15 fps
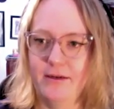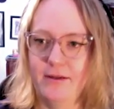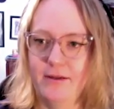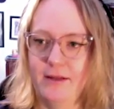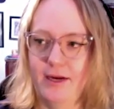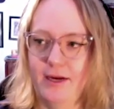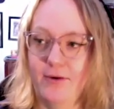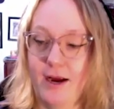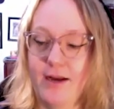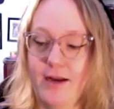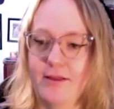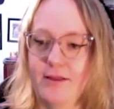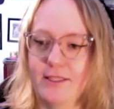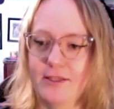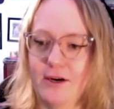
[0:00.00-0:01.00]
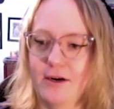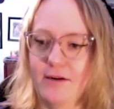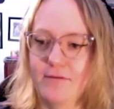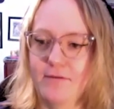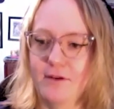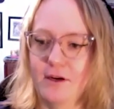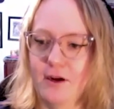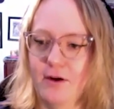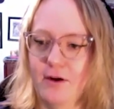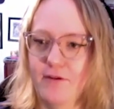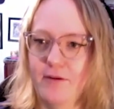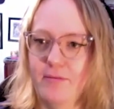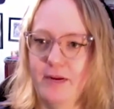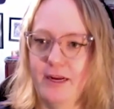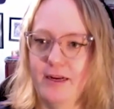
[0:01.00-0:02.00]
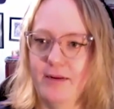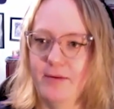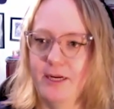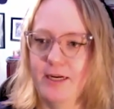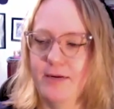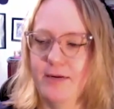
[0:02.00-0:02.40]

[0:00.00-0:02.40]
like right at the start of the COVID pandemic.